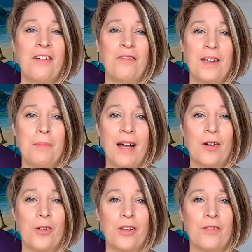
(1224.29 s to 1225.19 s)

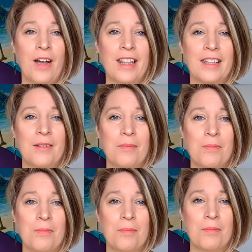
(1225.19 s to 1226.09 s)
feedback on the fact that
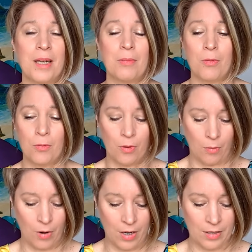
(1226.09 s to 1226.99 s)
people
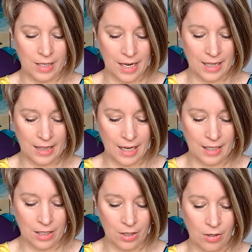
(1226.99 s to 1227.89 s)
were saying
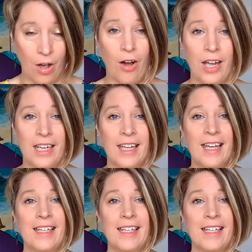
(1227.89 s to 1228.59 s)
thank you that I